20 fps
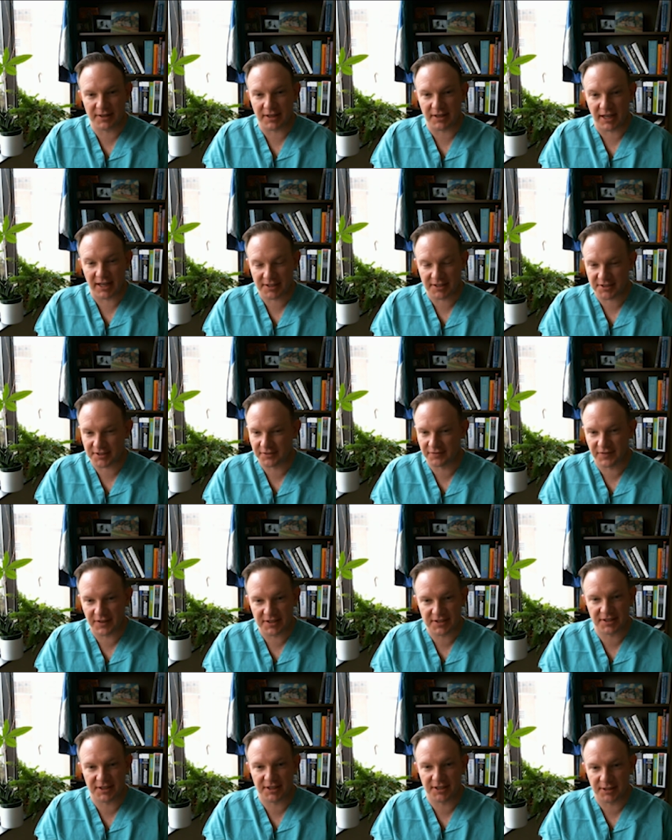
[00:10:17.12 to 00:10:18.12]
actually
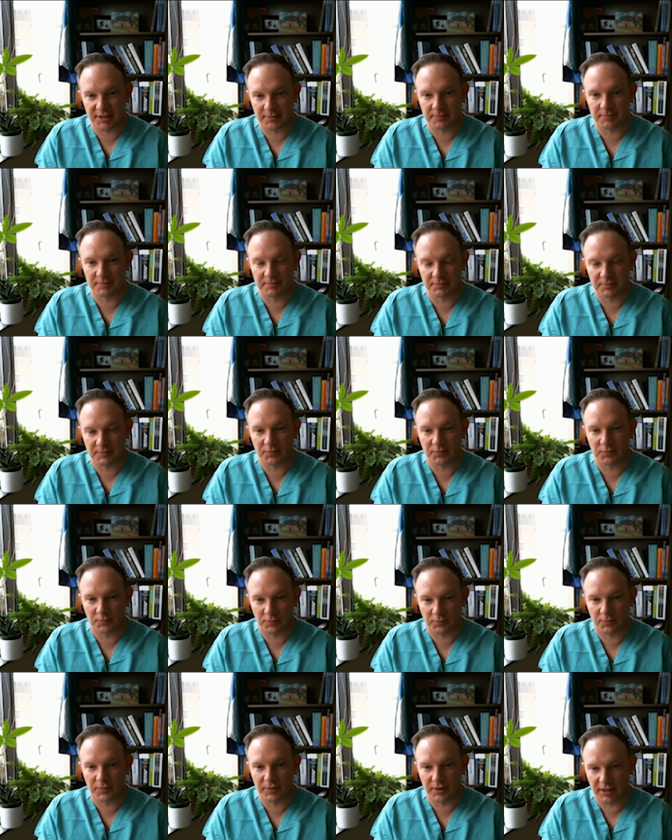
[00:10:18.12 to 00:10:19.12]
visited him
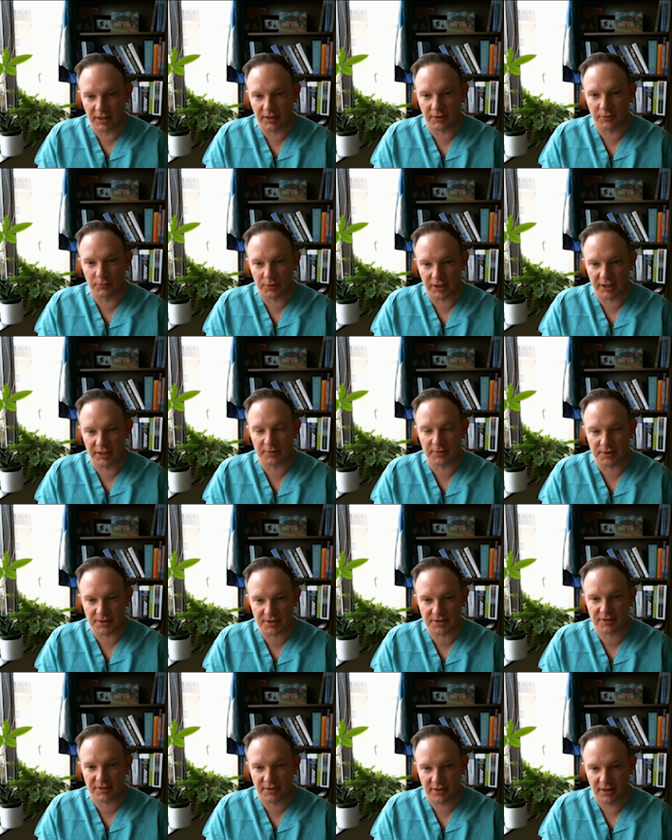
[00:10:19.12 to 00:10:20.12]
when he
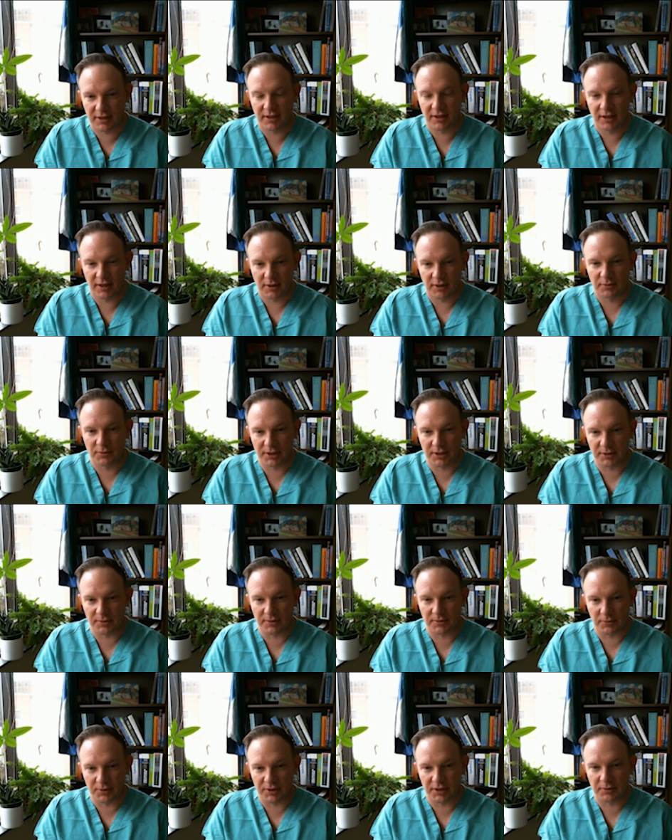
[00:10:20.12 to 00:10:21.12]
was
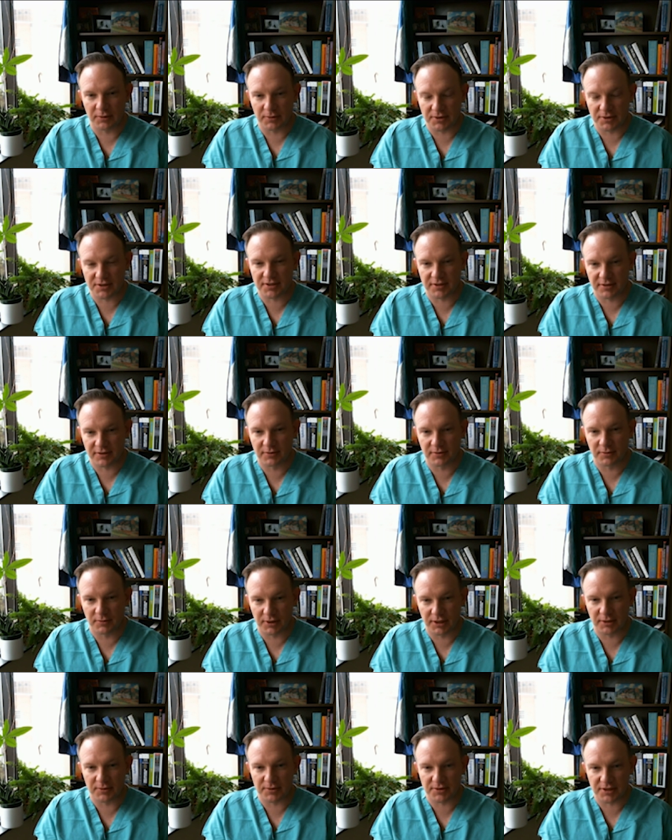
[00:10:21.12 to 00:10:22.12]

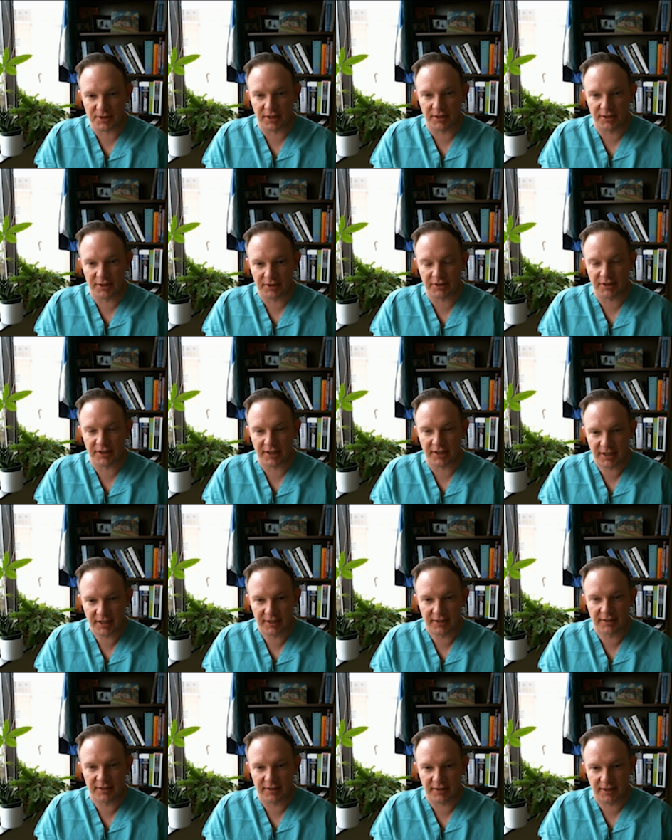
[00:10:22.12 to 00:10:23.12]
on near the
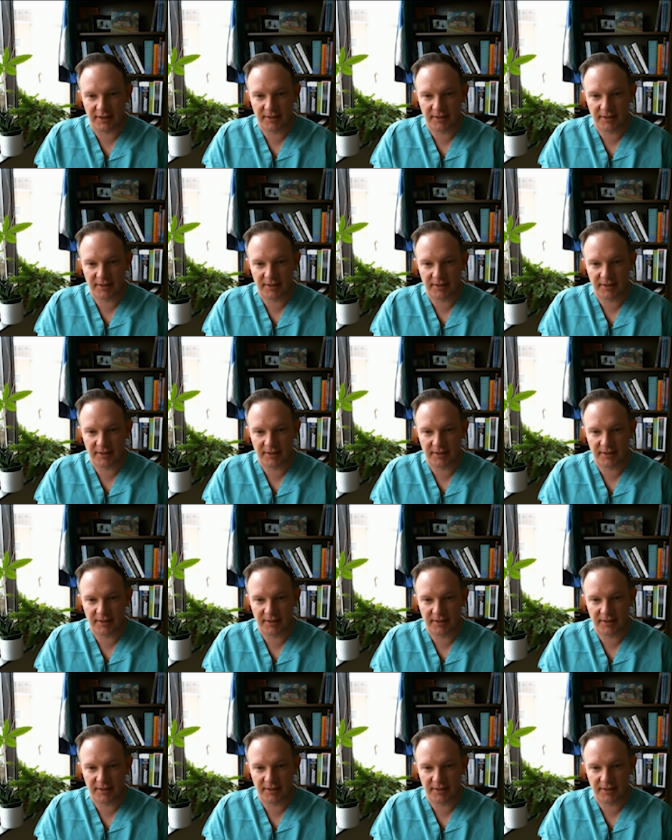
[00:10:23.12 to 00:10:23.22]
end